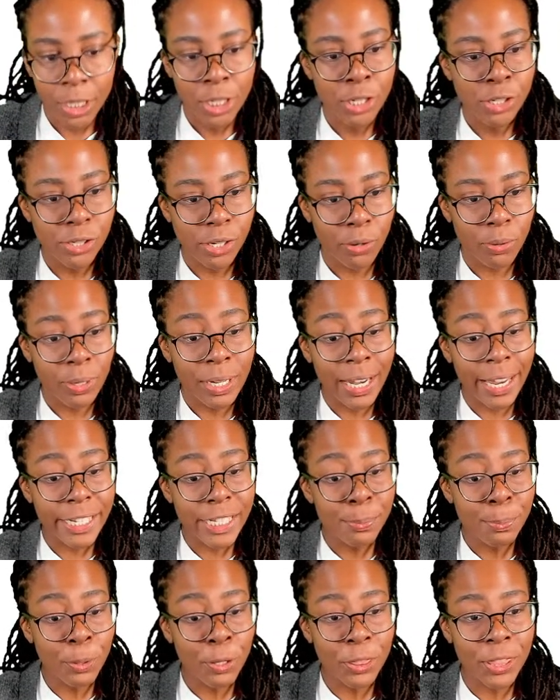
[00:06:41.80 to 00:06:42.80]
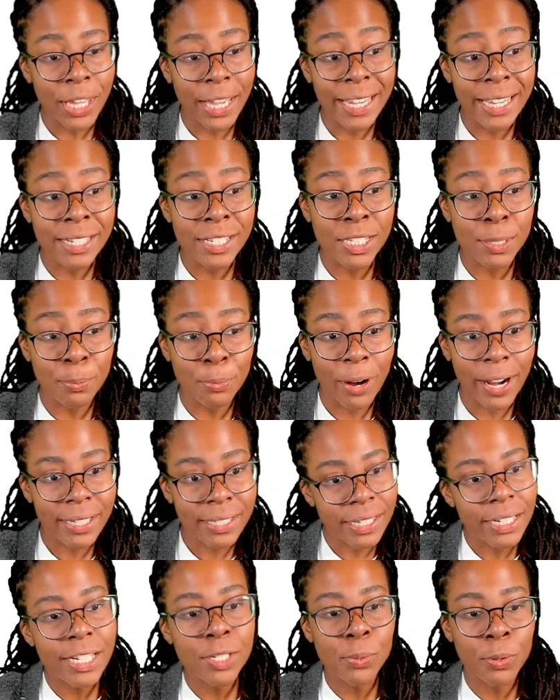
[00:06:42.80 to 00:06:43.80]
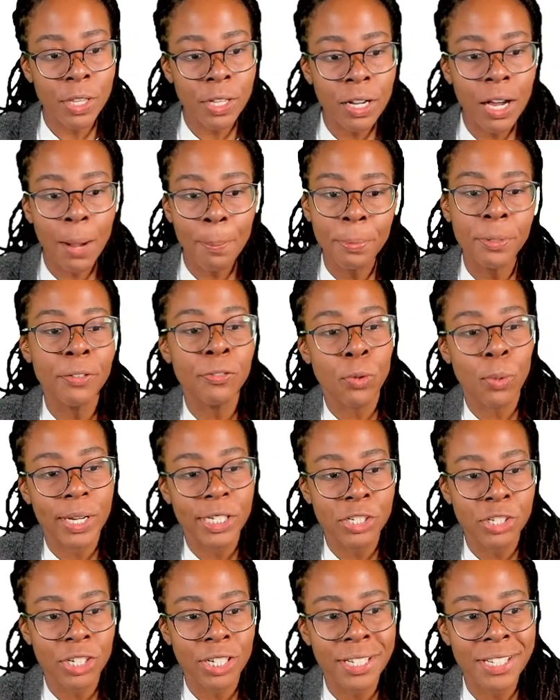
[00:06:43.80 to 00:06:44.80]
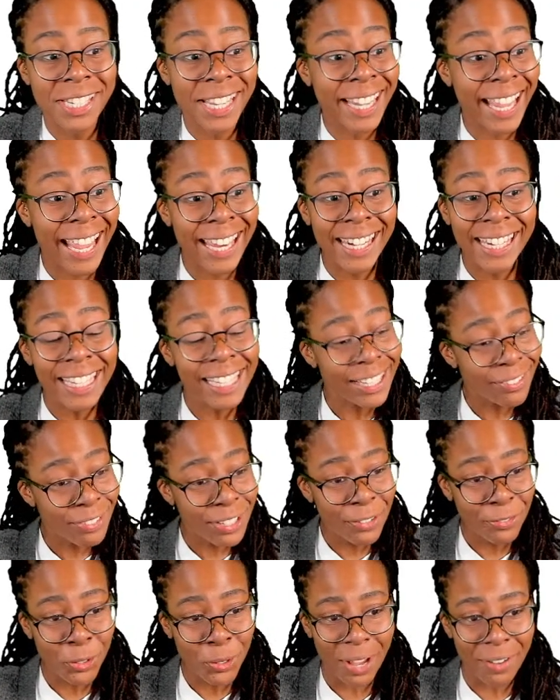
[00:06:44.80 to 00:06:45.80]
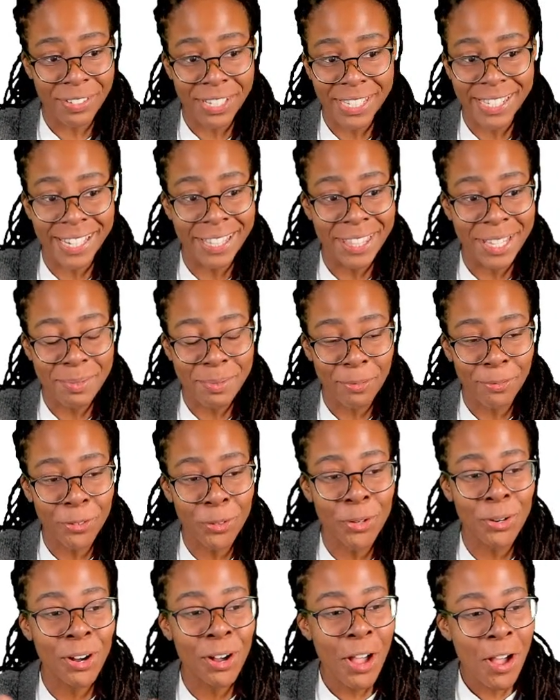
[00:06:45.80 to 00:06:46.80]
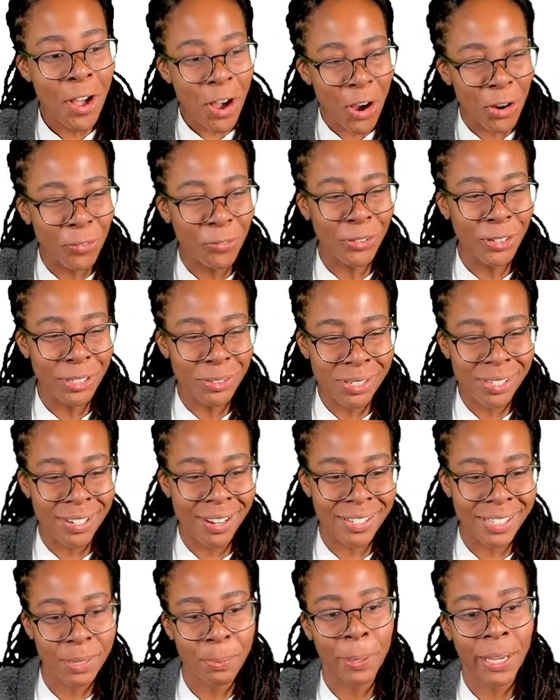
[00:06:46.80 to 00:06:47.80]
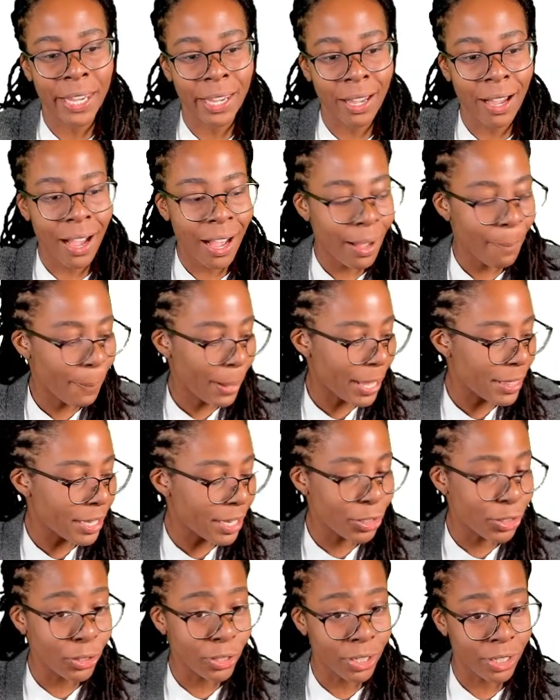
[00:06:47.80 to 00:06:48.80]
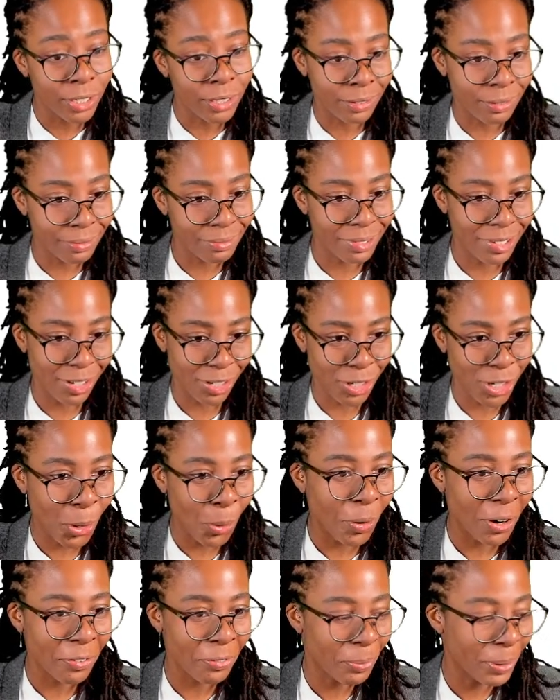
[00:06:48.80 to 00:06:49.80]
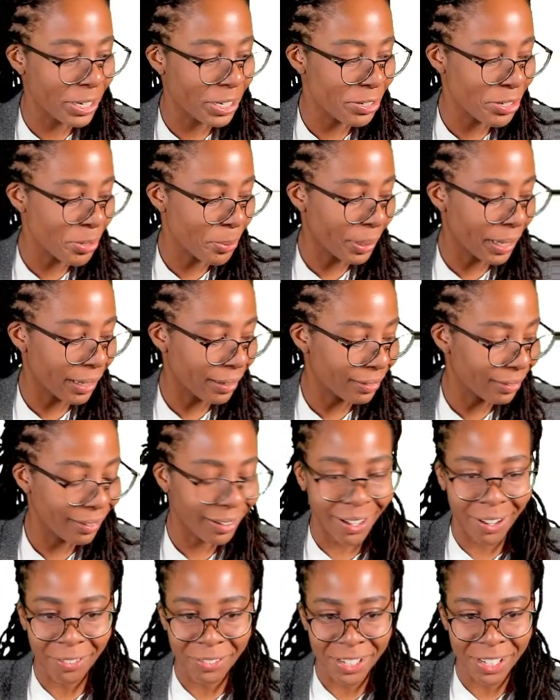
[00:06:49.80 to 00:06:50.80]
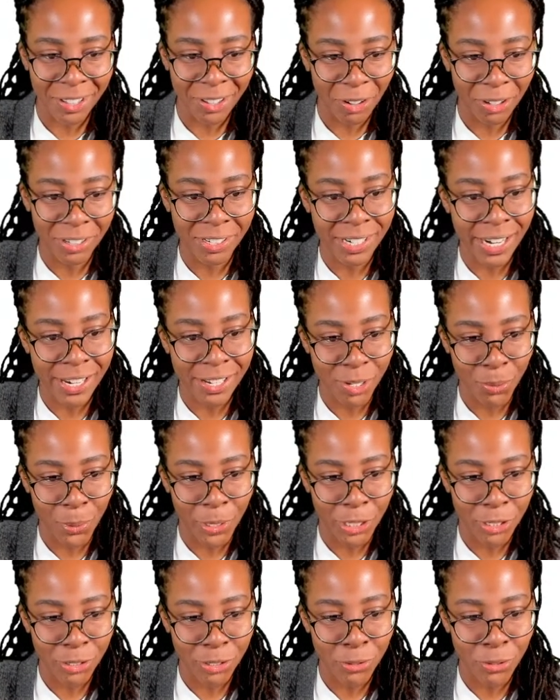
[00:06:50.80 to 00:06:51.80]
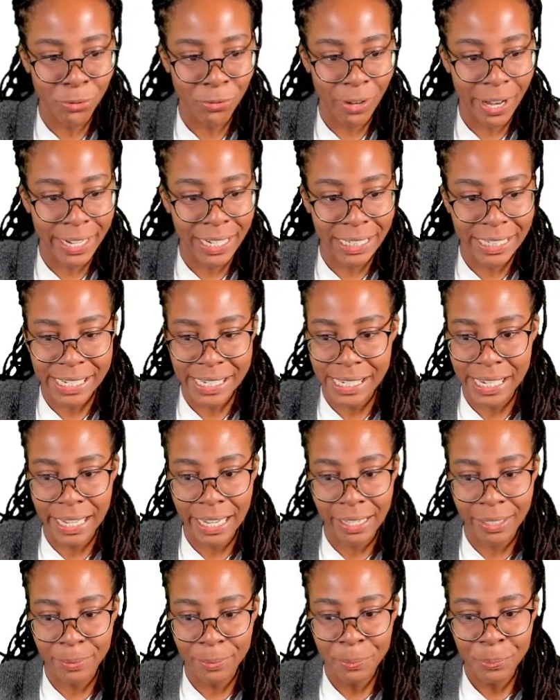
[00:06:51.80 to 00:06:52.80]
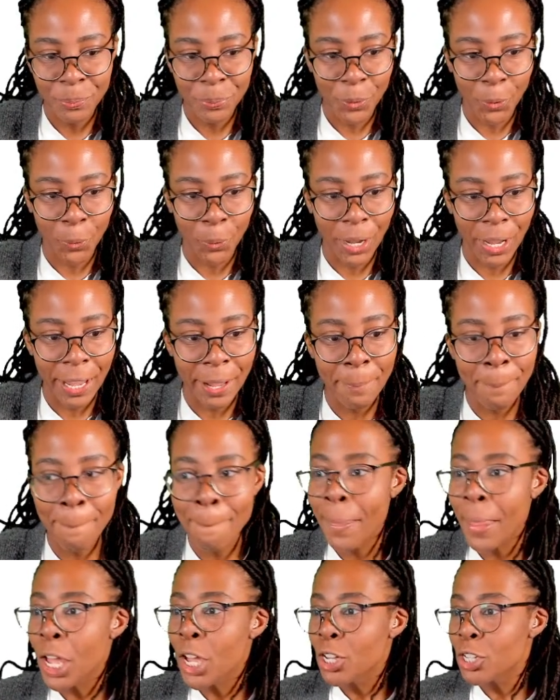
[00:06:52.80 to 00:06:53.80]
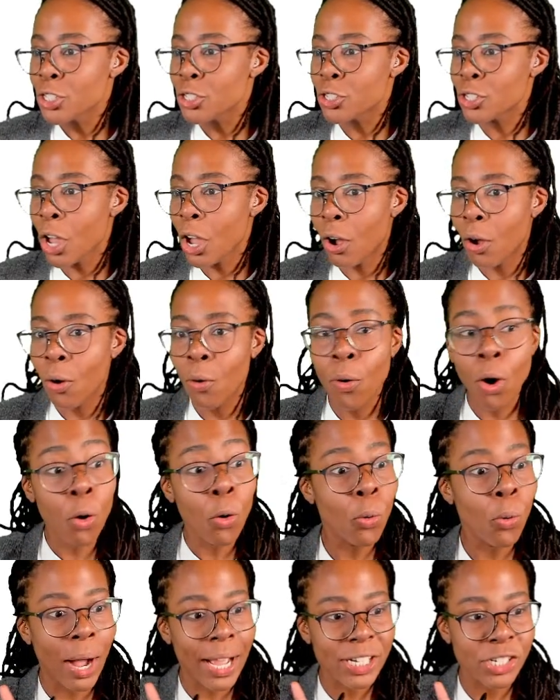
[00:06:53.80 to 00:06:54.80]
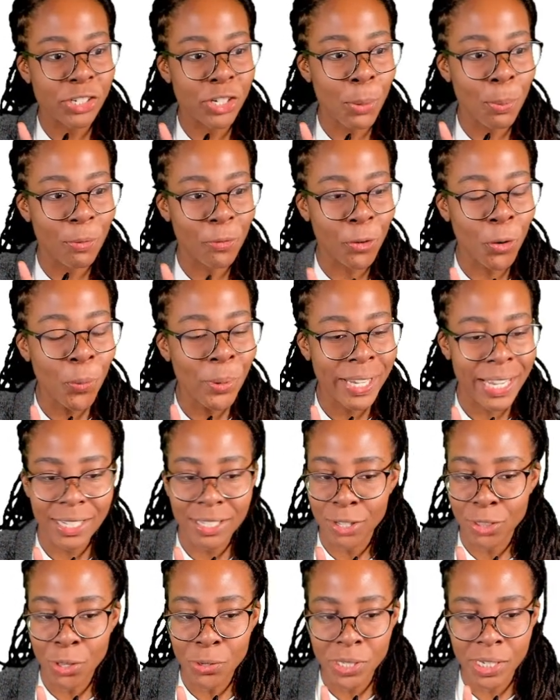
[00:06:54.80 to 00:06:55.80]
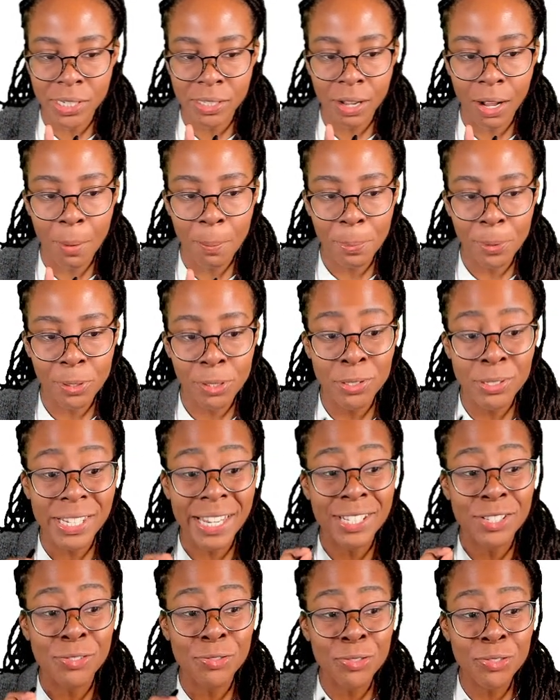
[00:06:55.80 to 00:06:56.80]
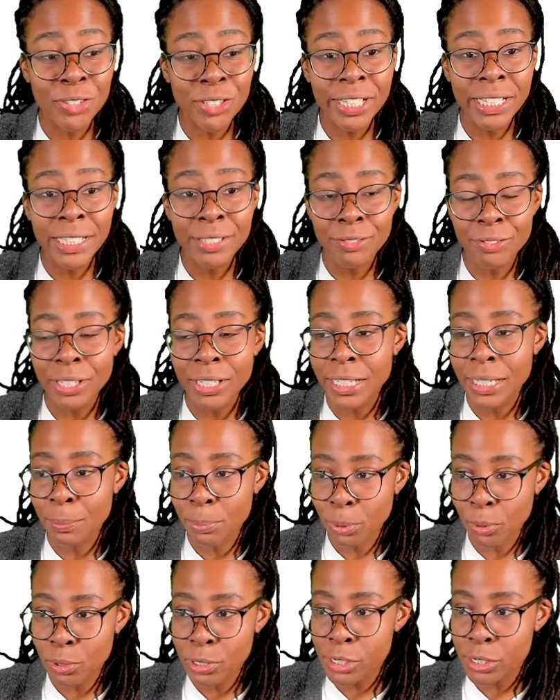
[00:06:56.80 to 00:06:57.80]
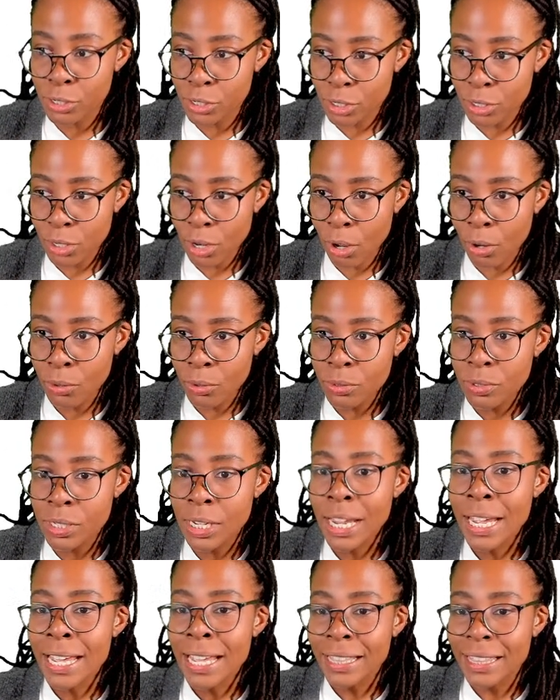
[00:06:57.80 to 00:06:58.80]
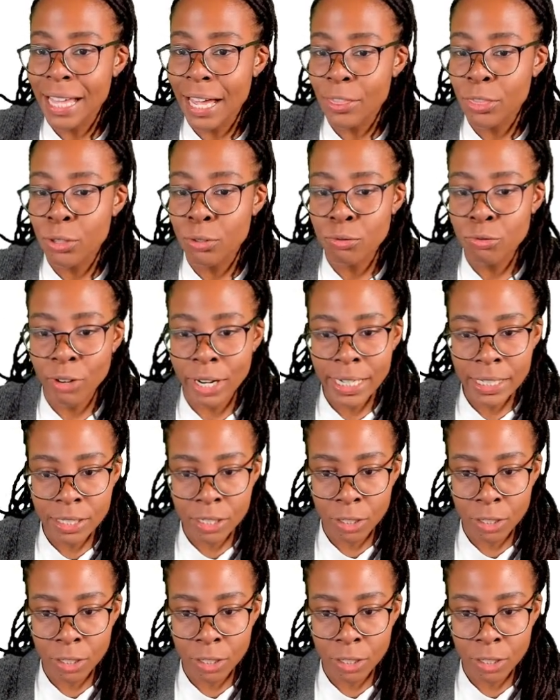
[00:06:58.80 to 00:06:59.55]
So let's put that into practice with a couple of questions. Again, even if you haven't seen this before, hopefully you'll start to pick it up and then you can show off when you do it after the holidays or when you do finally see it. Okay? So, actually, no, before we get to those examples, it's really, really important to note that the rate